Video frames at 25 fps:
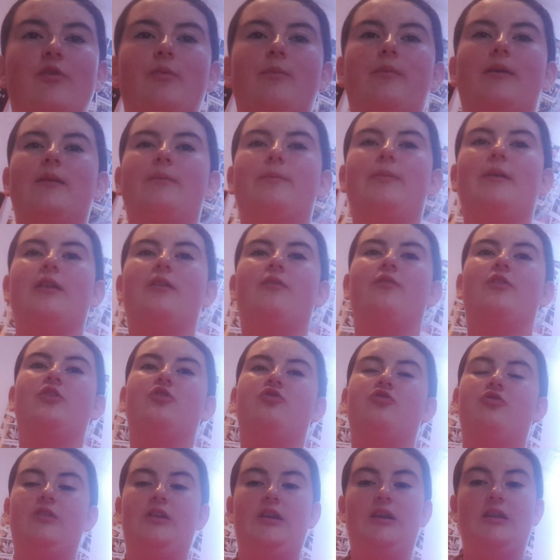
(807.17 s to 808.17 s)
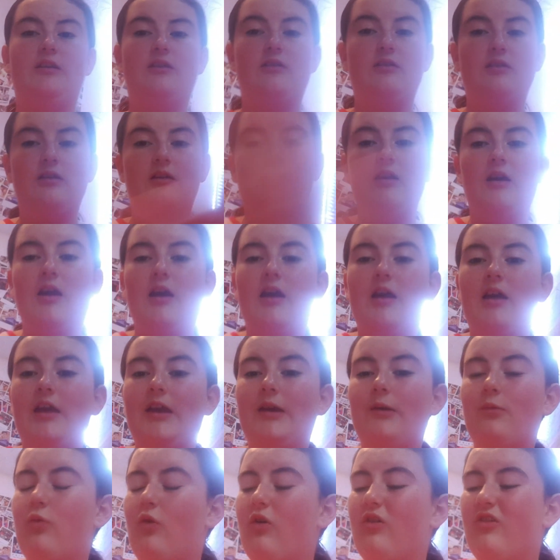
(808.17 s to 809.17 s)
him a bit of a treat.
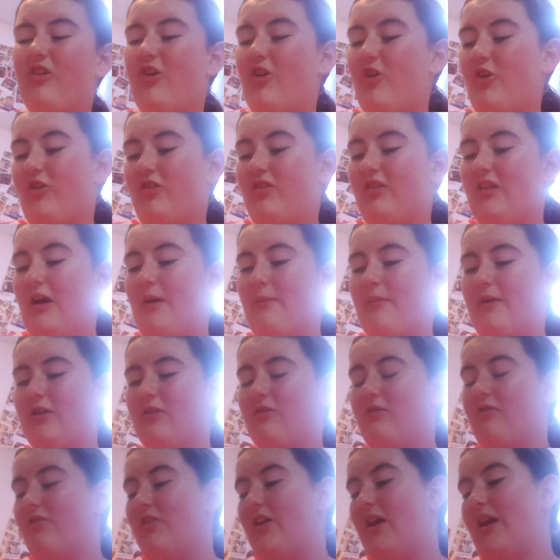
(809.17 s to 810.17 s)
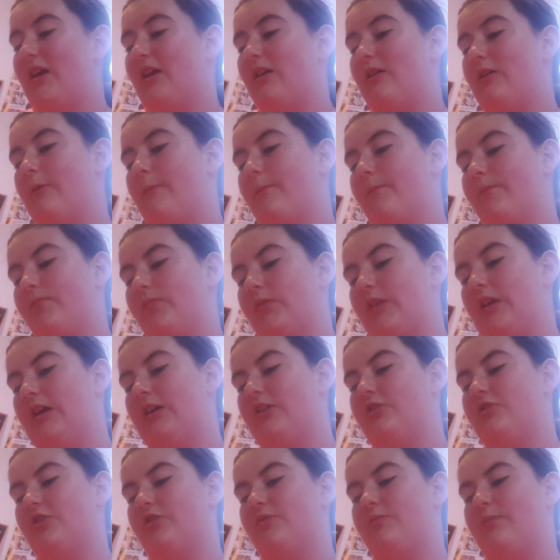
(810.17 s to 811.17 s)
It won't hurt them, I don't think.
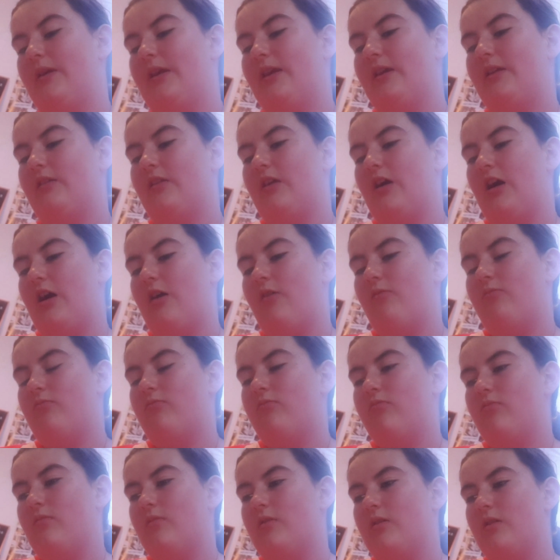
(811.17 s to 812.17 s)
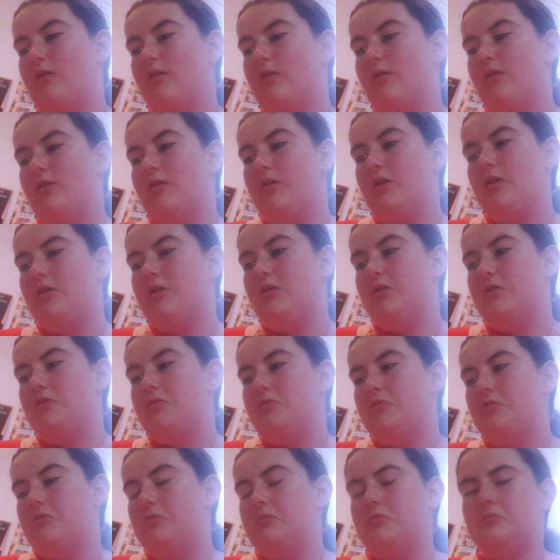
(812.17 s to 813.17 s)
It'll just make them.
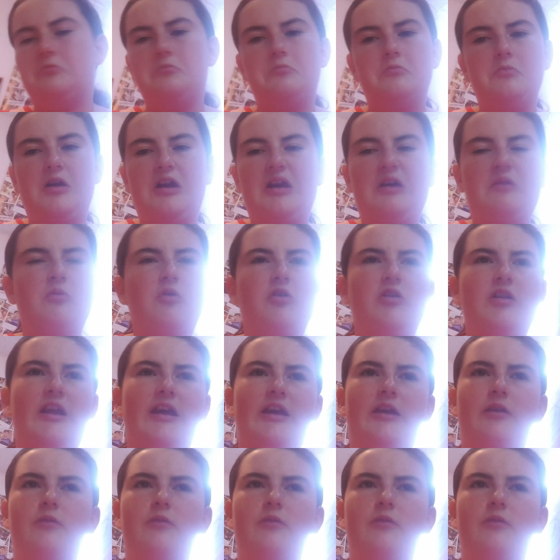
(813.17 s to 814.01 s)
It won't